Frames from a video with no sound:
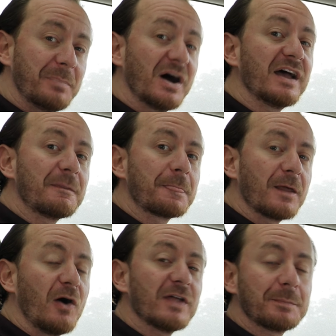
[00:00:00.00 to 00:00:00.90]
but
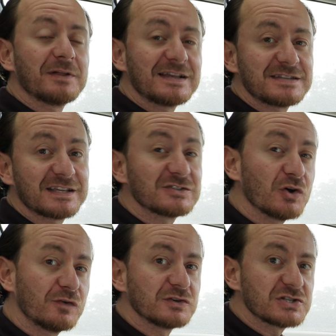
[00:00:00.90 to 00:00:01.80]
all that plastic is
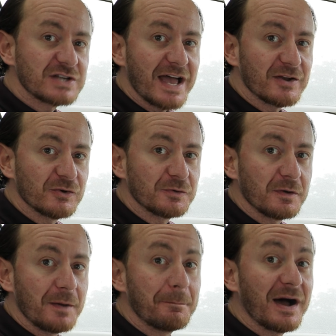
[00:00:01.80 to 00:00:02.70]
overshadowed
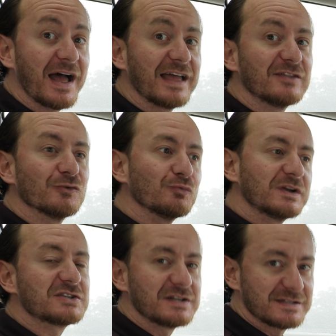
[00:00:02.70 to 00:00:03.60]
by the
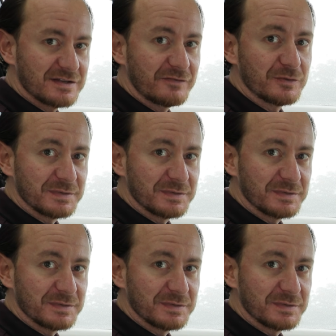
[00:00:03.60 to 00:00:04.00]
richness of the